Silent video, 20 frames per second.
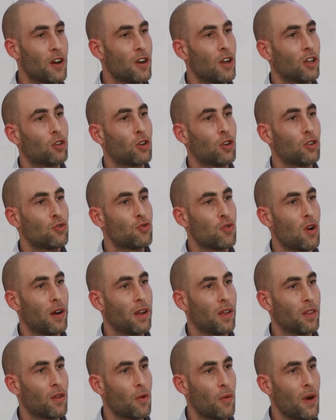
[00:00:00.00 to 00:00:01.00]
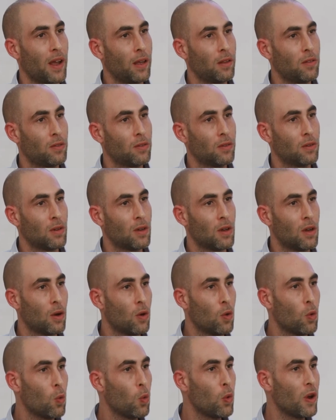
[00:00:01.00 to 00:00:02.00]
are not controlling the rate.
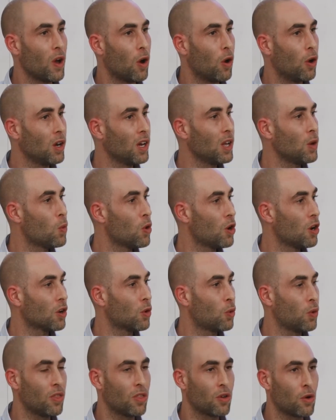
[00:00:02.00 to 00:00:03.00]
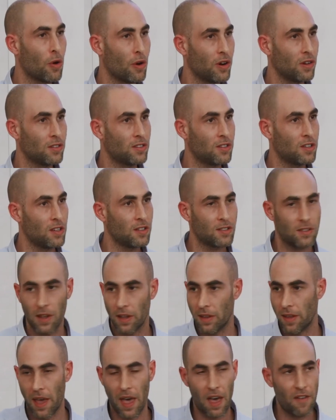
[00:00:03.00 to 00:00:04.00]
We only work with currencies
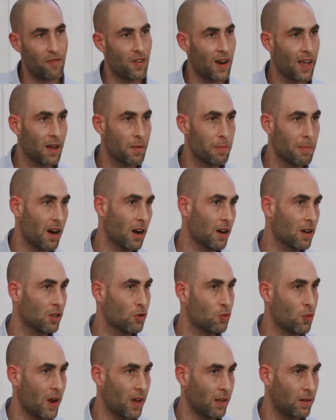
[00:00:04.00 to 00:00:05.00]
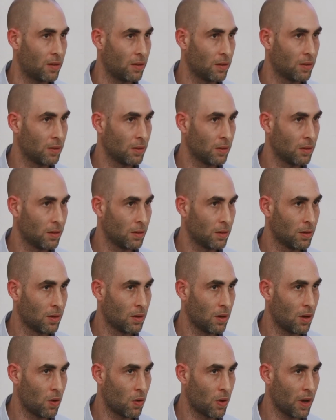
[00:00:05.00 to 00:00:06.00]
that have market rate.
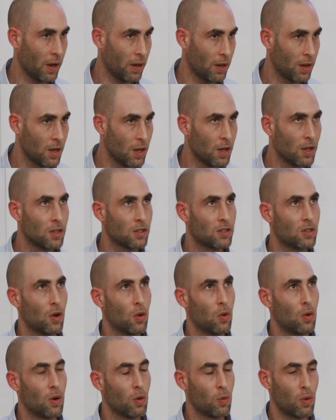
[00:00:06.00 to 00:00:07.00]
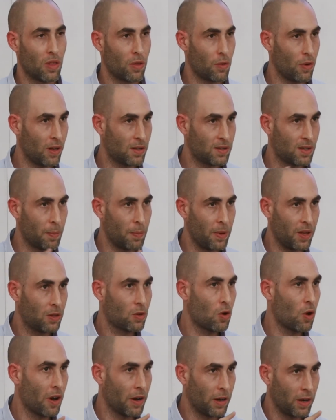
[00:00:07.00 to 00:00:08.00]
Okay? So whether it's a
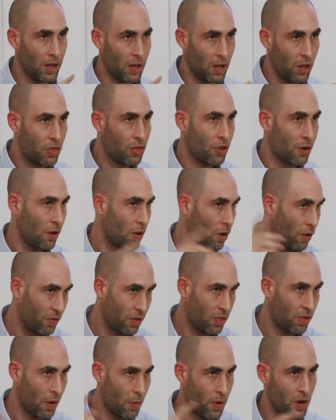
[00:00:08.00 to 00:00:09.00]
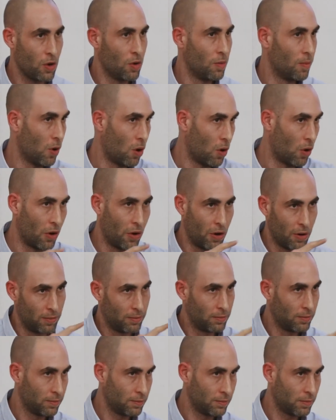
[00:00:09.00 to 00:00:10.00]
Bitcoin, Ether of Ethereum, or
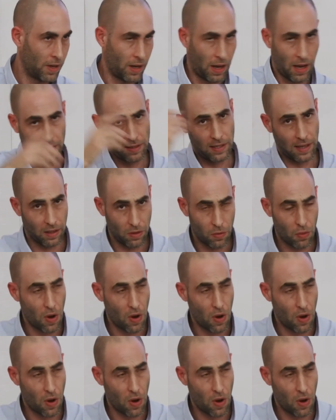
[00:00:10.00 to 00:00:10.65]
I said